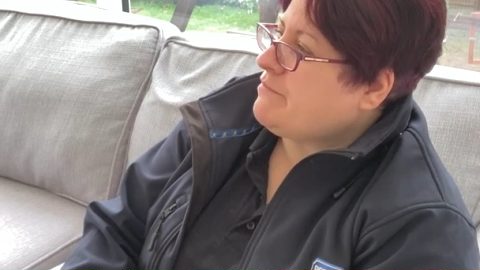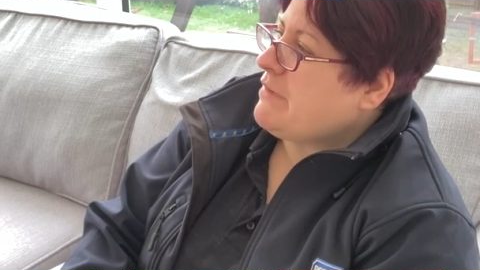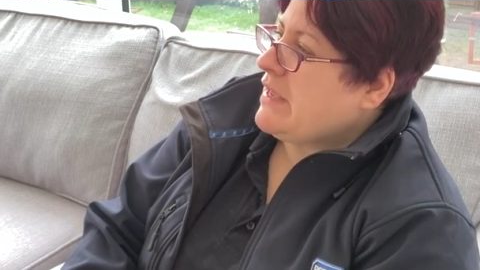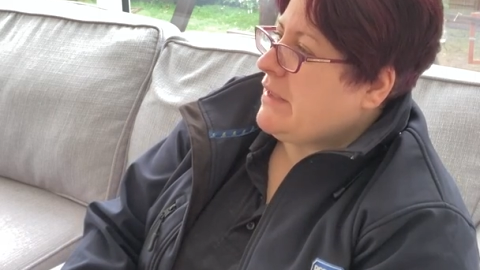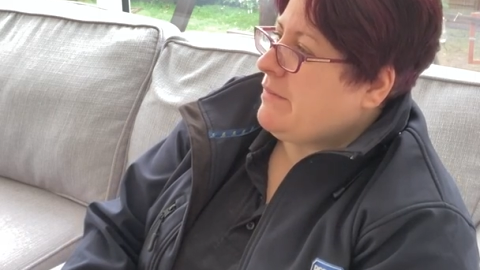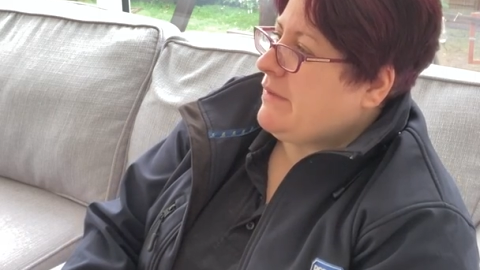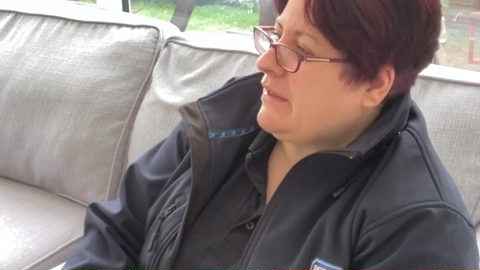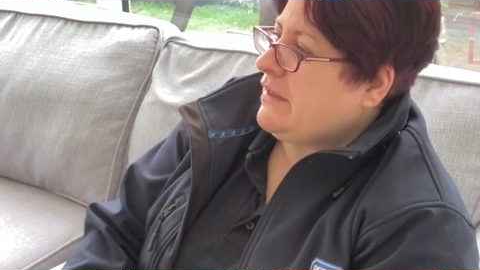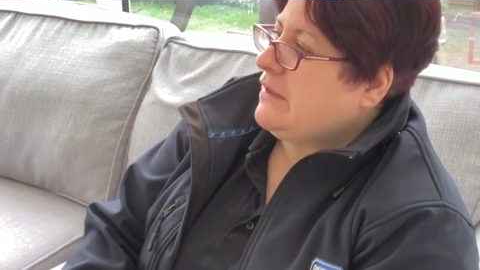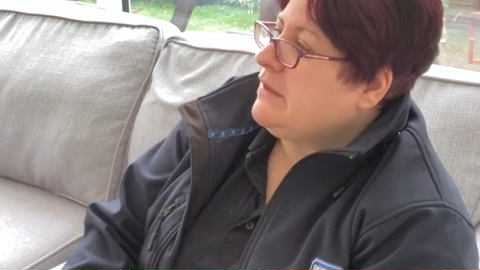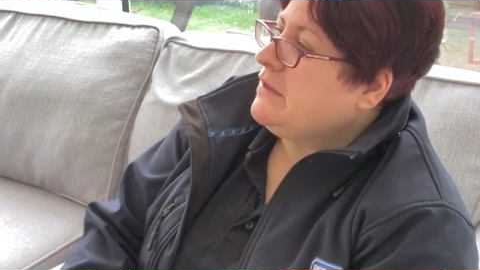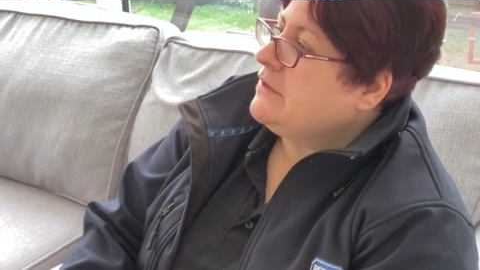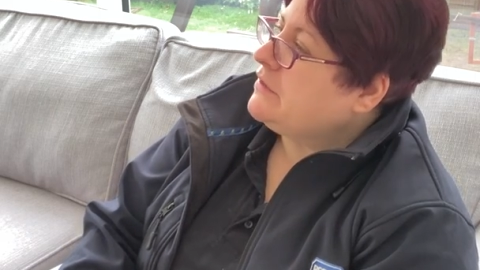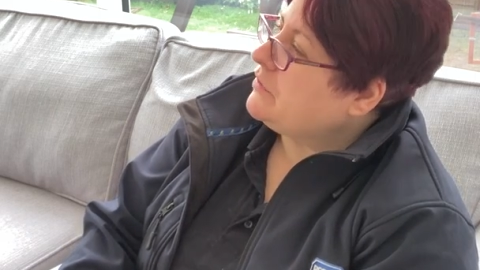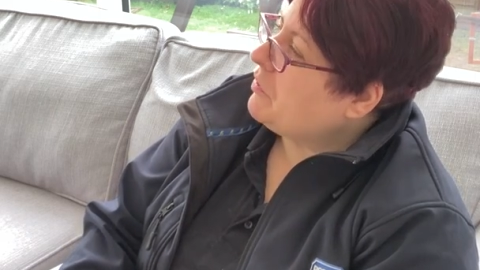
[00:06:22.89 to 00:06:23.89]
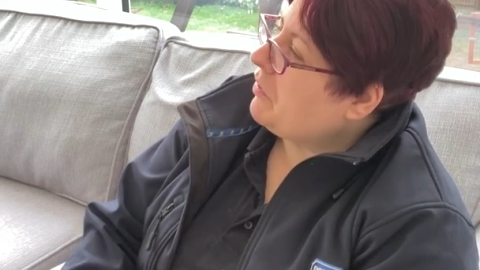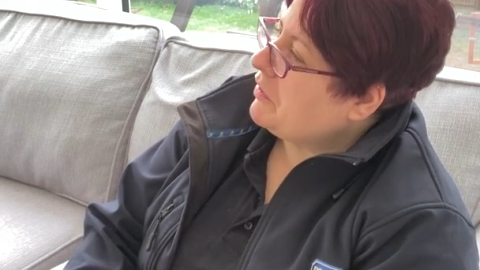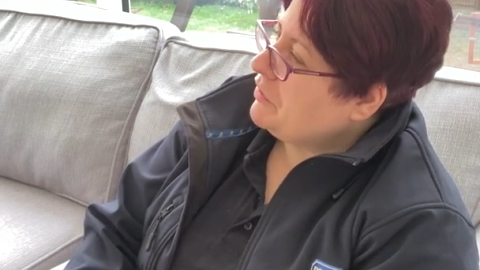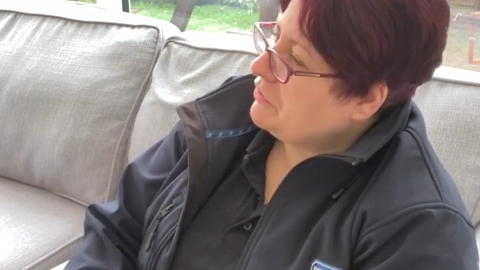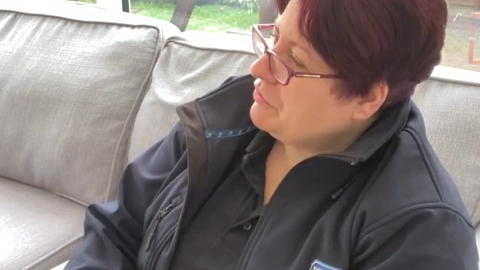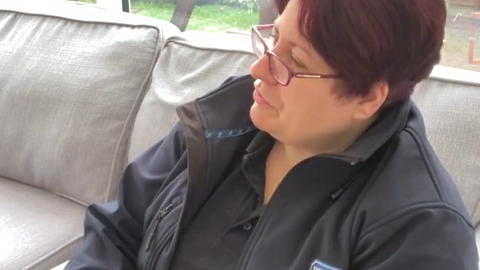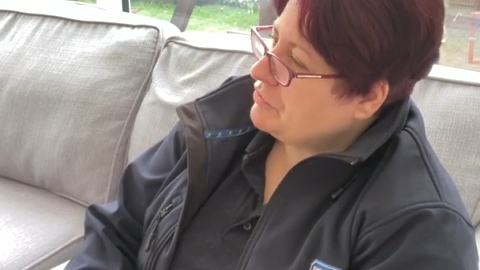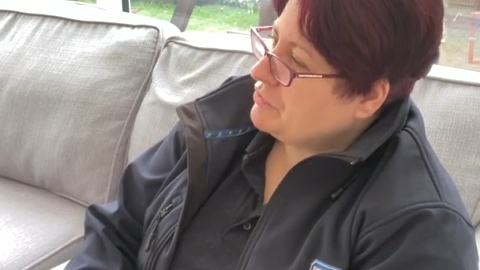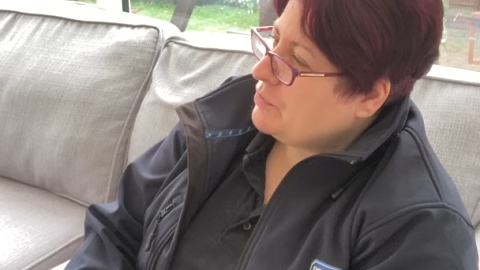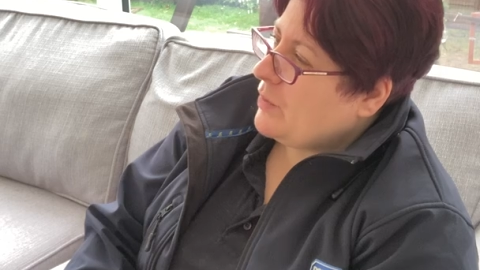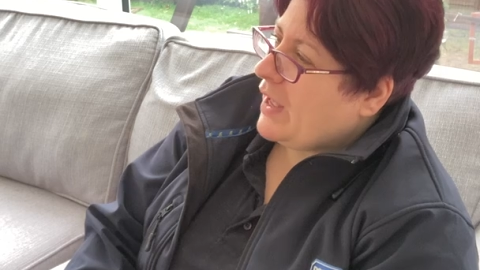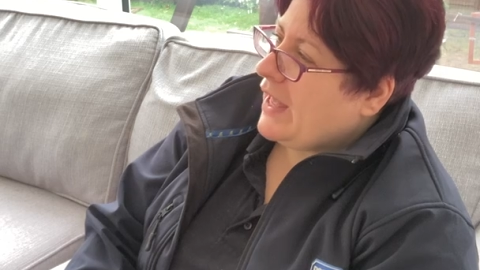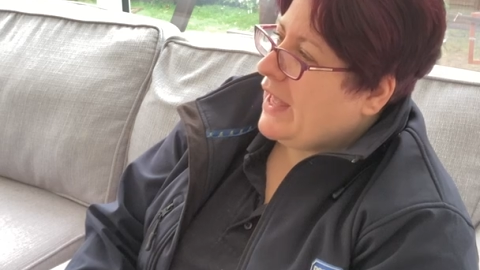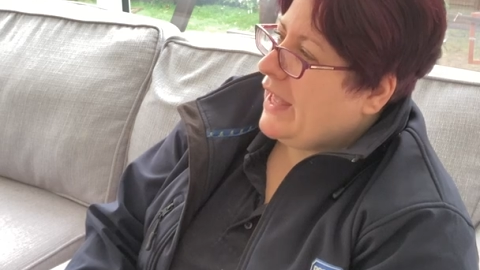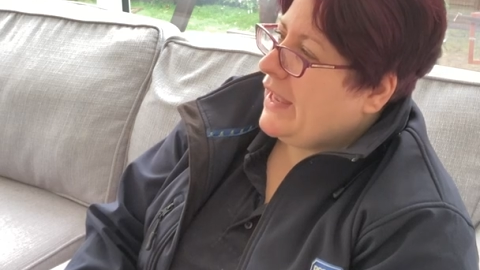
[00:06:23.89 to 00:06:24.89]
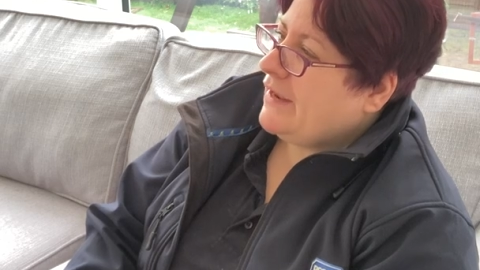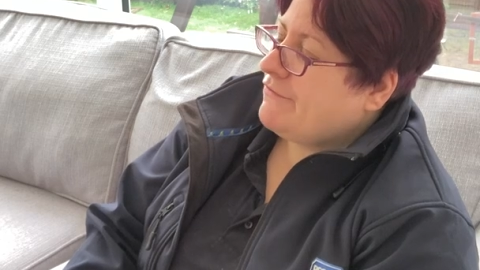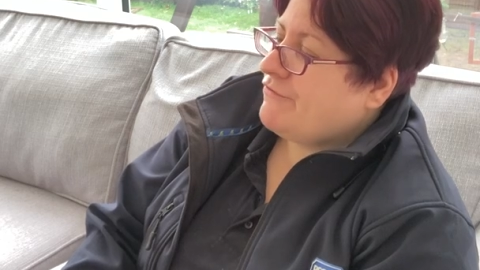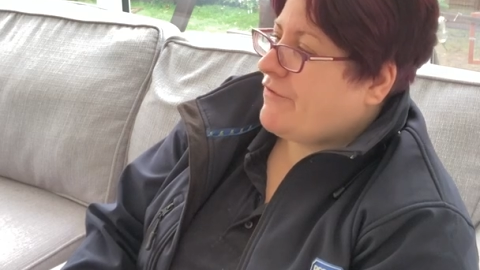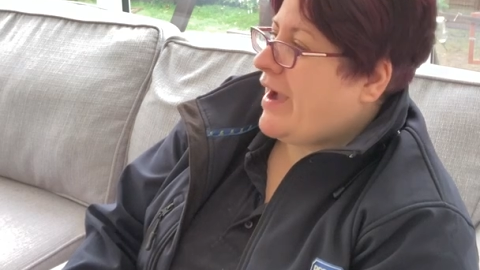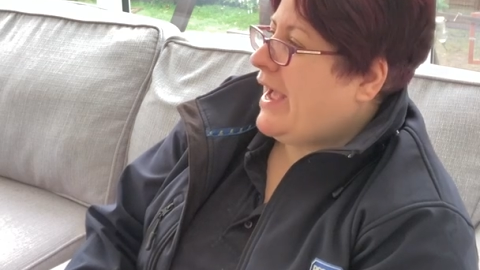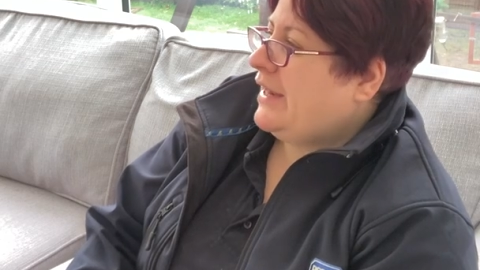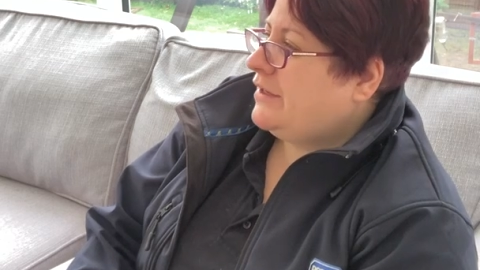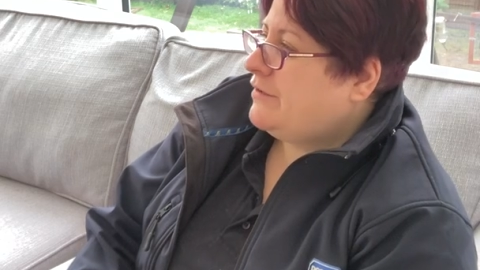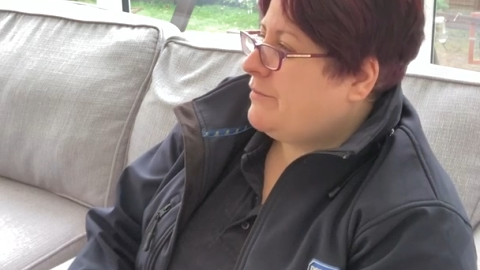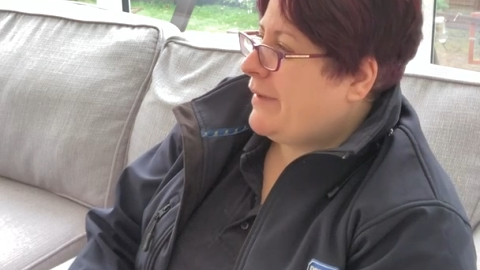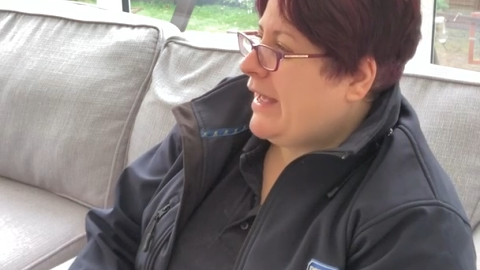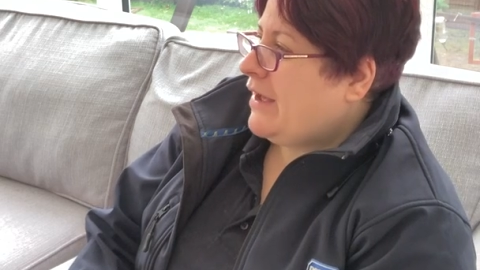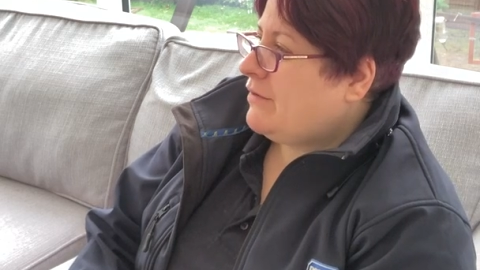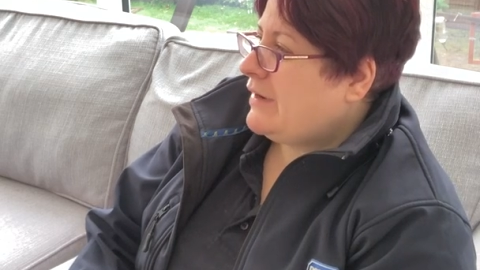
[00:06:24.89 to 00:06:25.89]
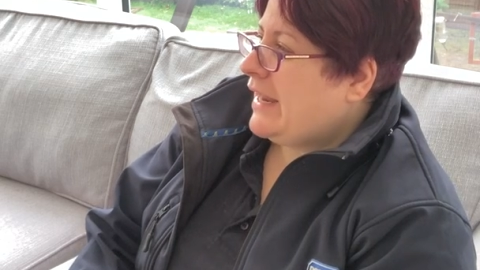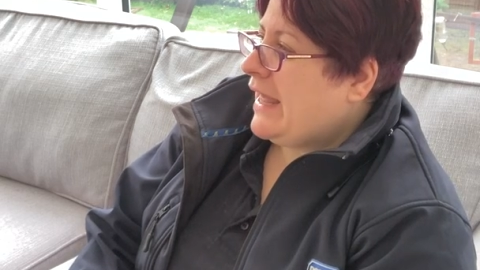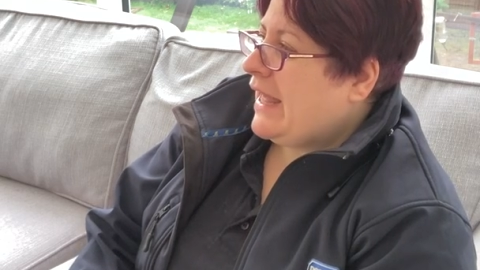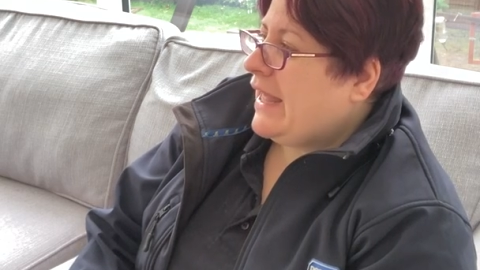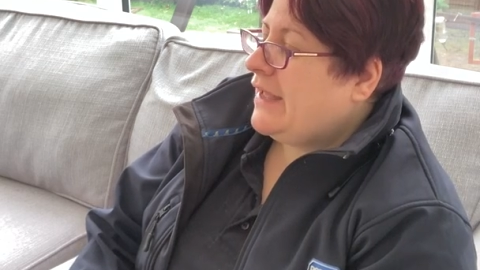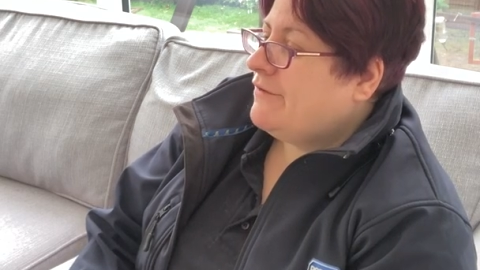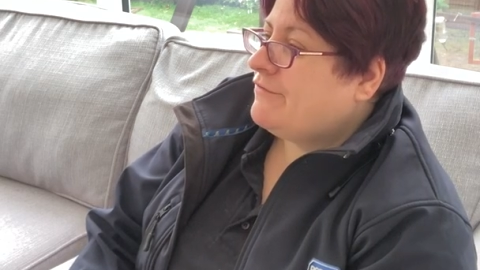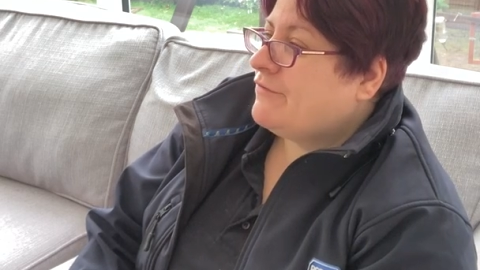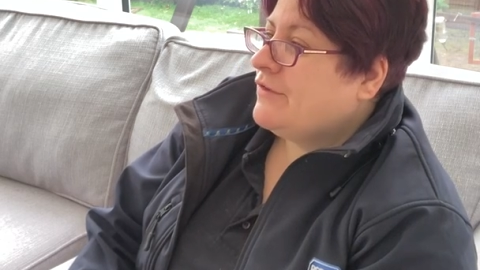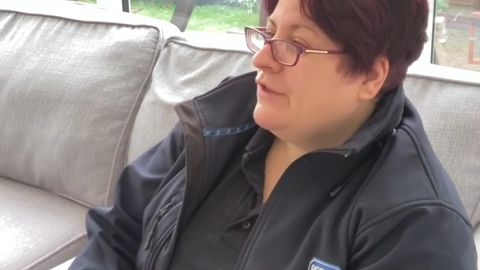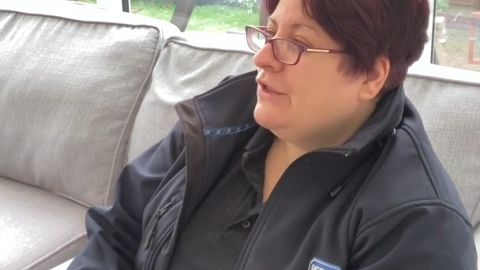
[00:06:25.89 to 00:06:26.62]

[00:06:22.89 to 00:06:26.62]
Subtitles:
maybe not in a good way, frightened about life,